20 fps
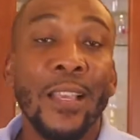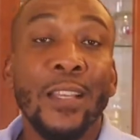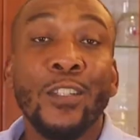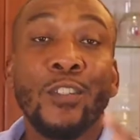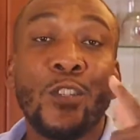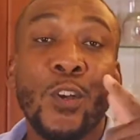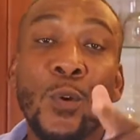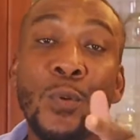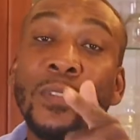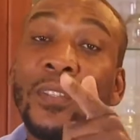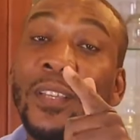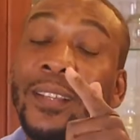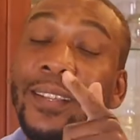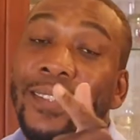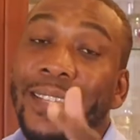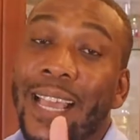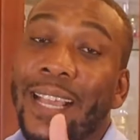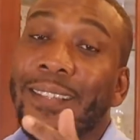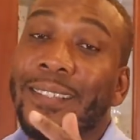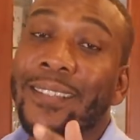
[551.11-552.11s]
So until the
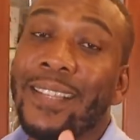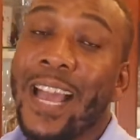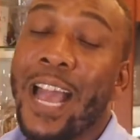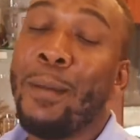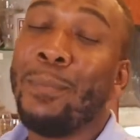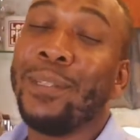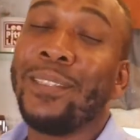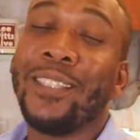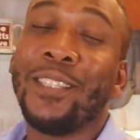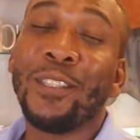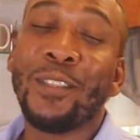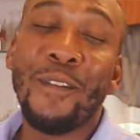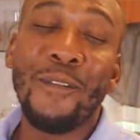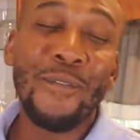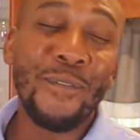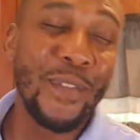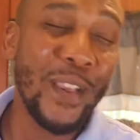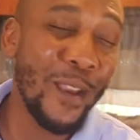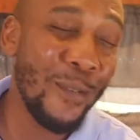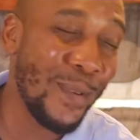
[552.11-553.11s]
next time, until the
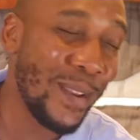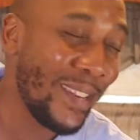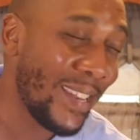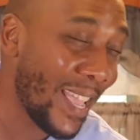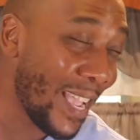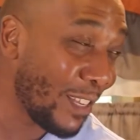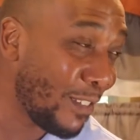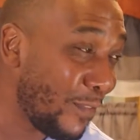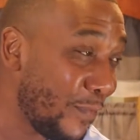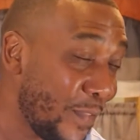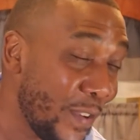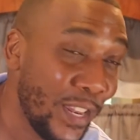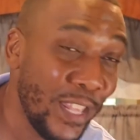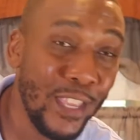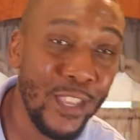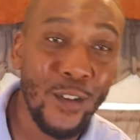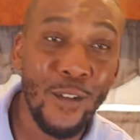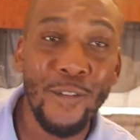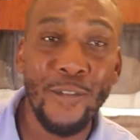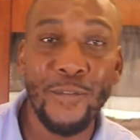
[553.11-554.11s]
very next
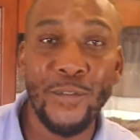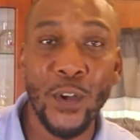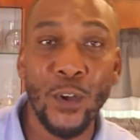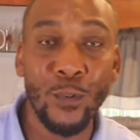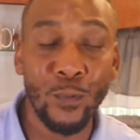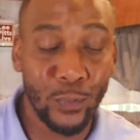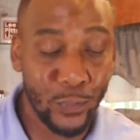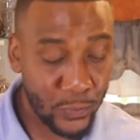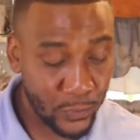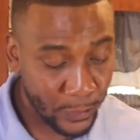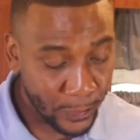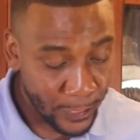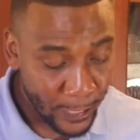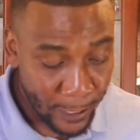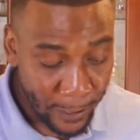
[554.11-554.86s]
video, folks,